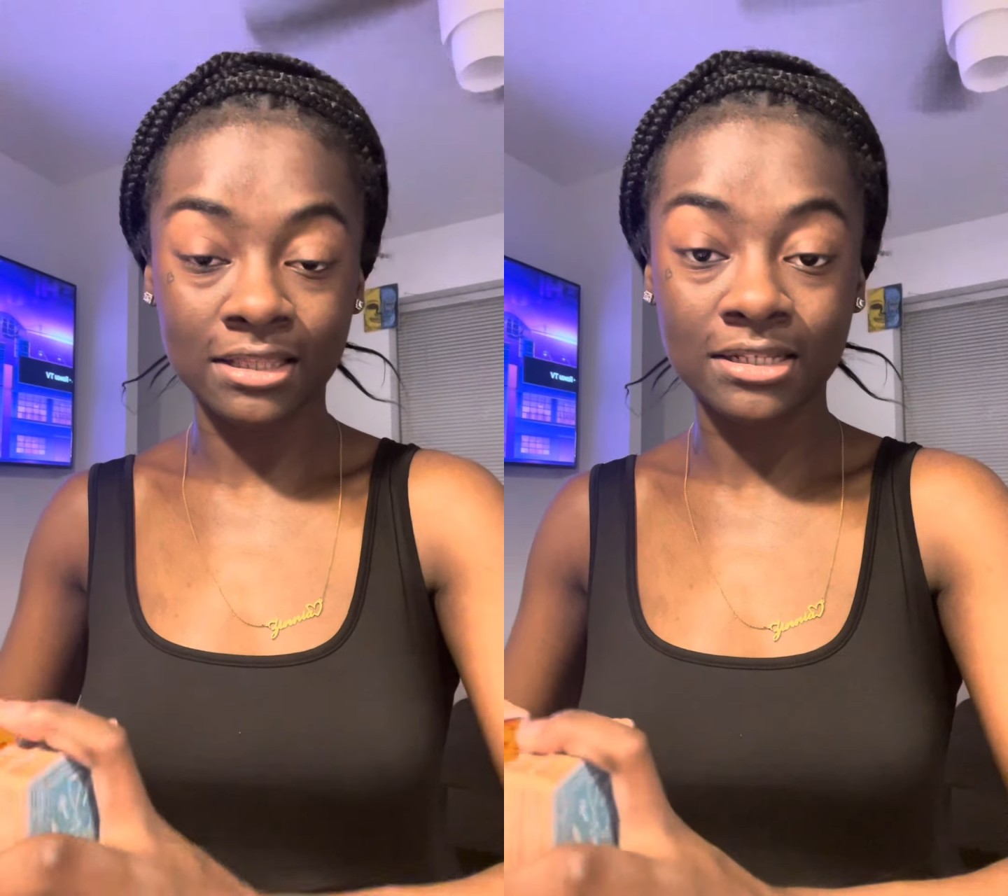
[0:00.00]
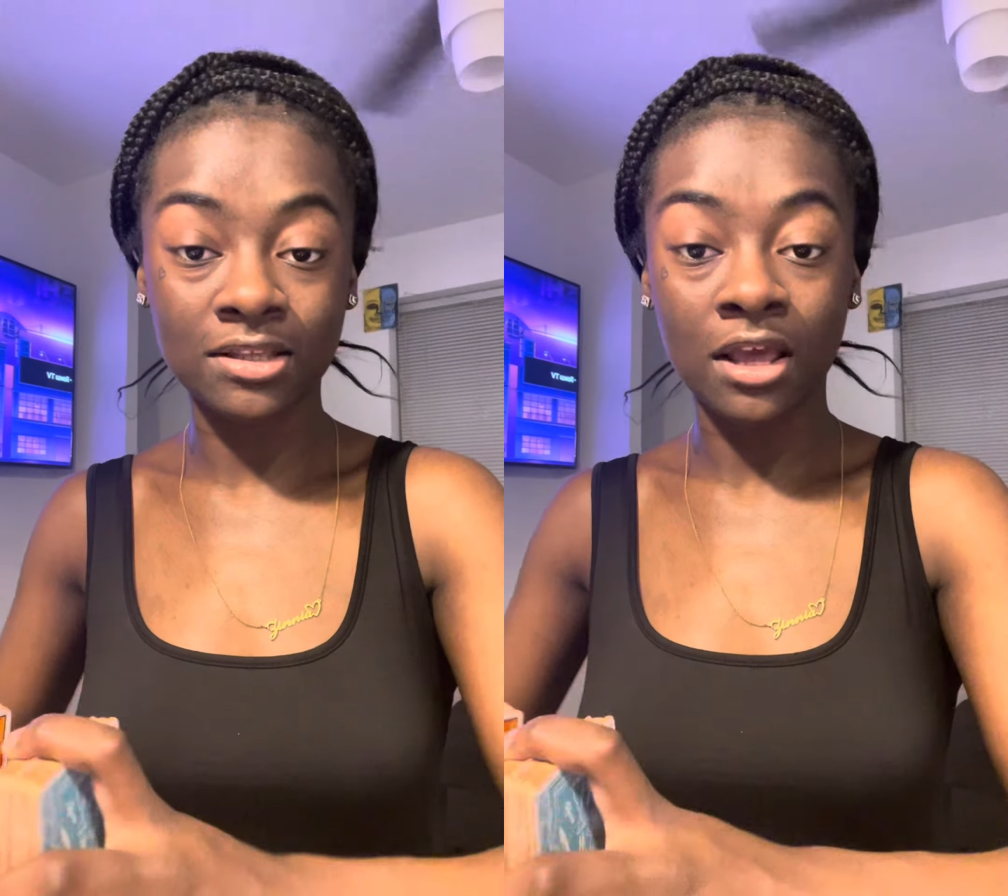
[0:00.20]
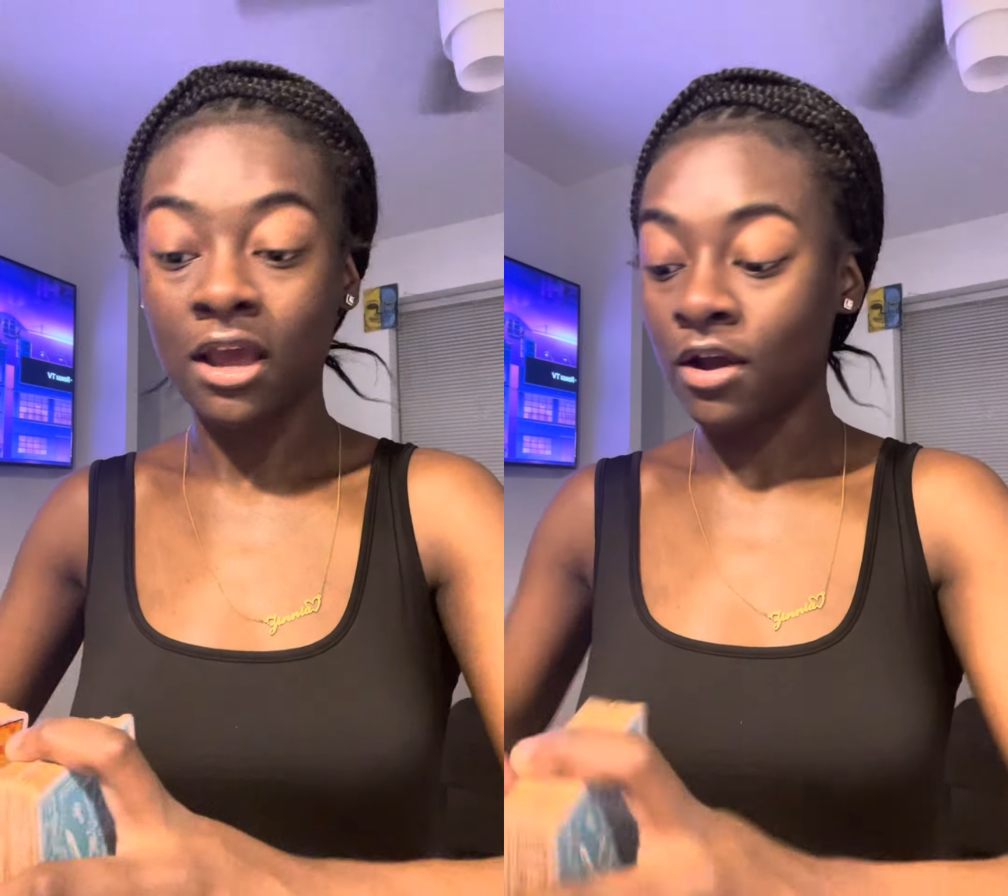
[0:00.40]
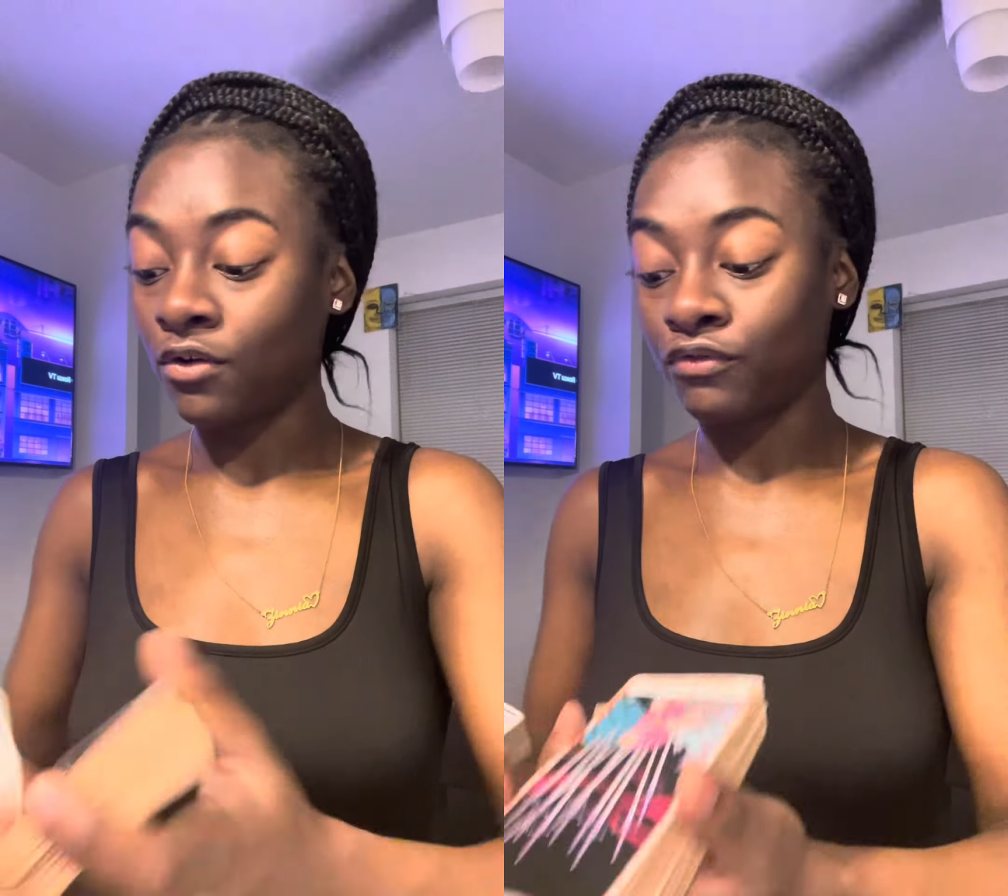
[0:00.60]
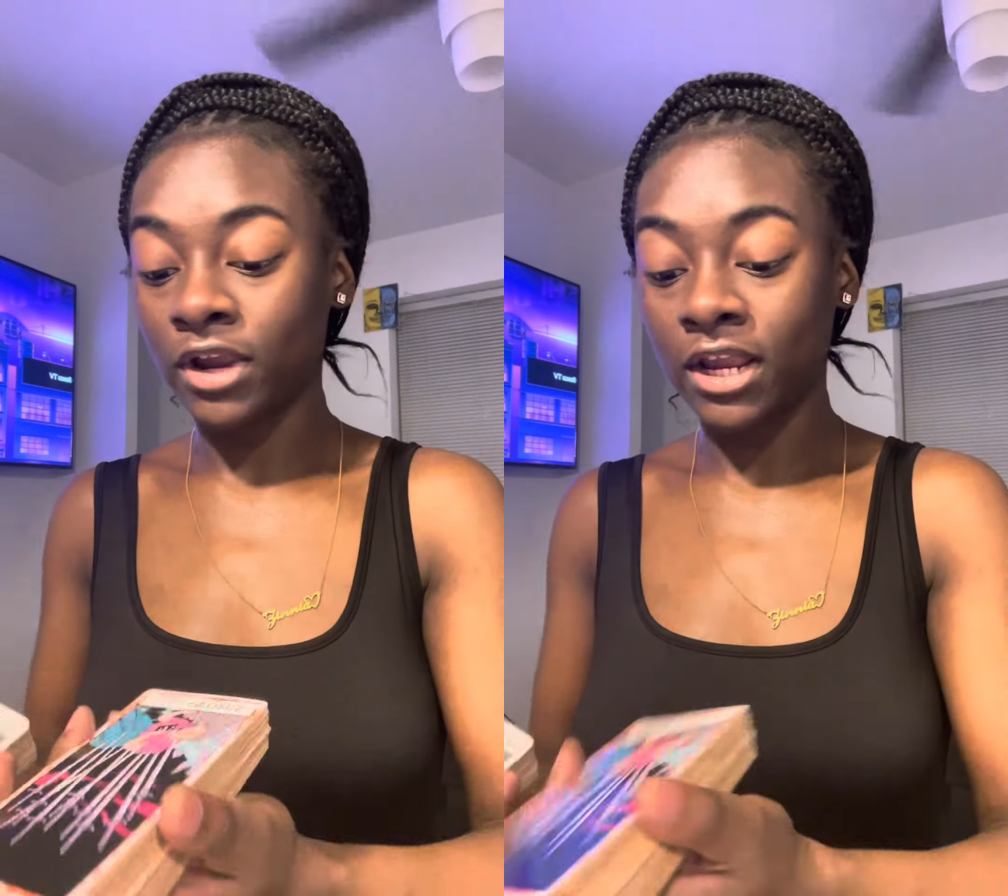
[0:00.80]
this
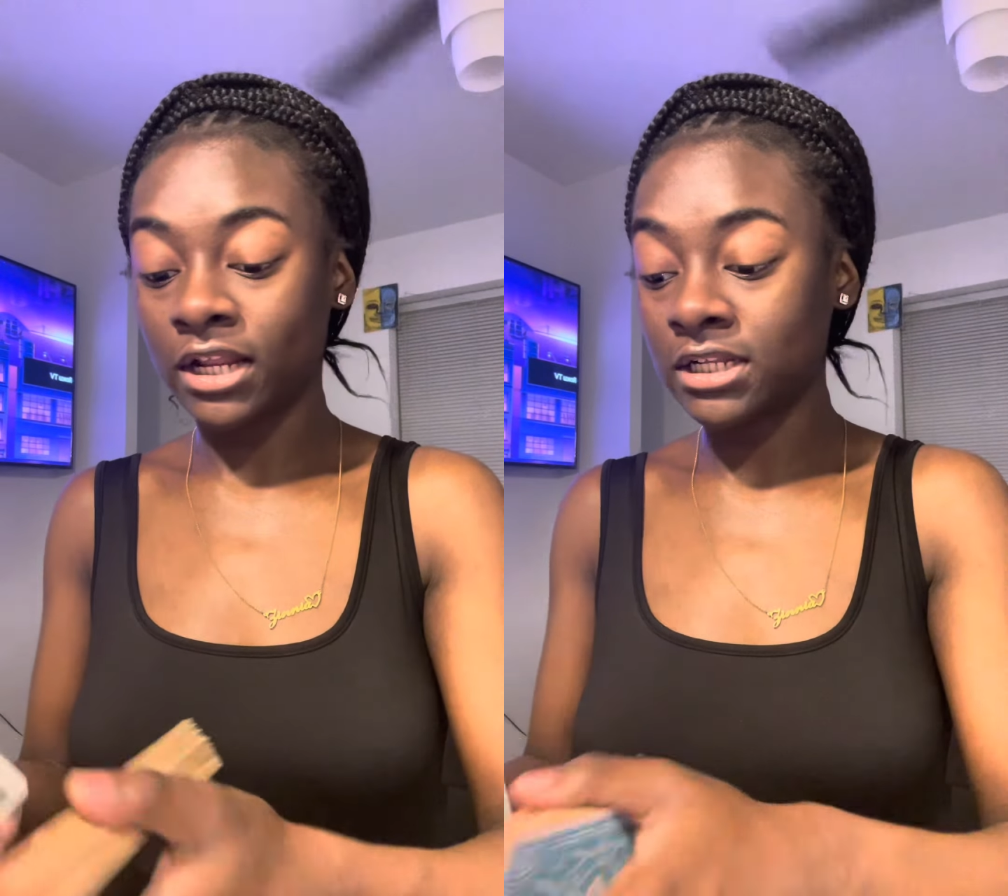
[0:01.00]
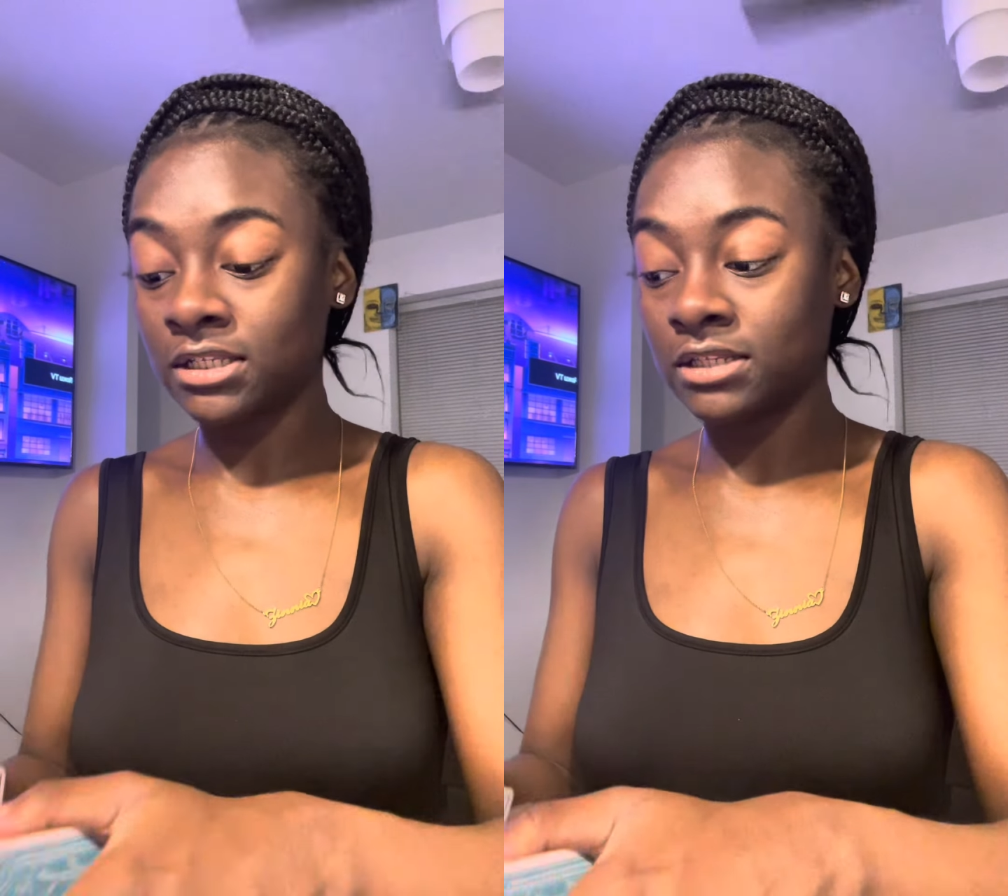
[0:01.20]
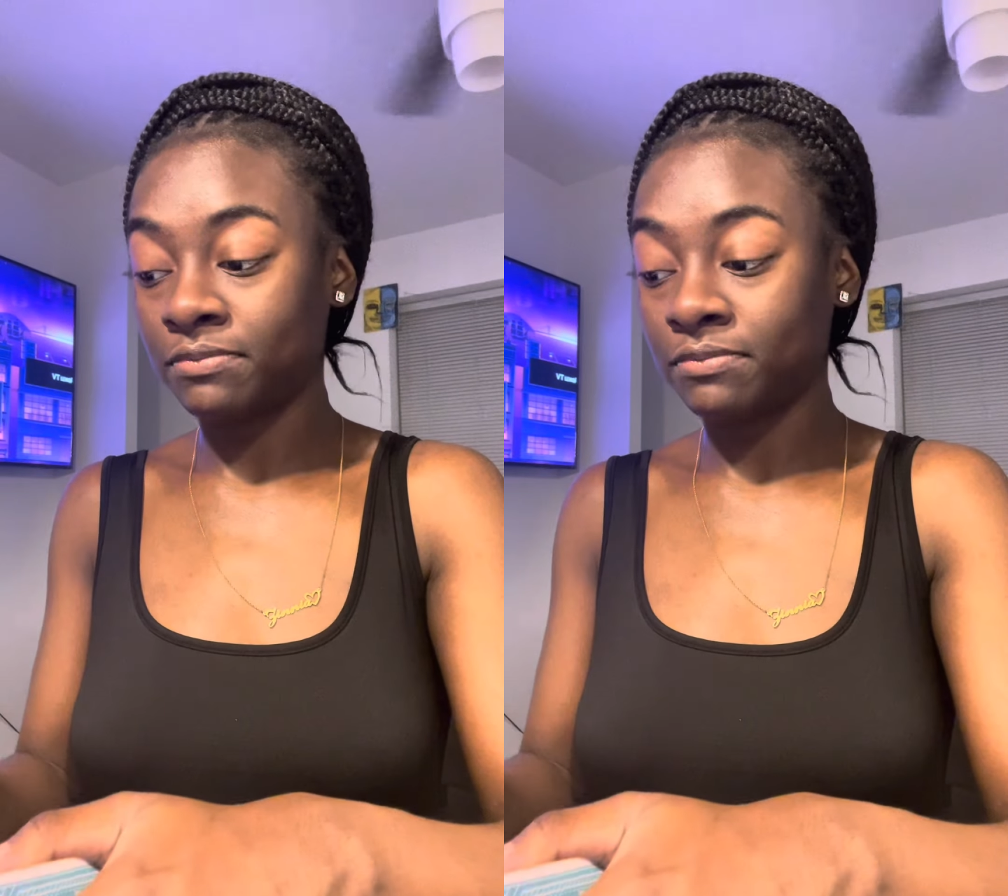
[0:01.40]
readings.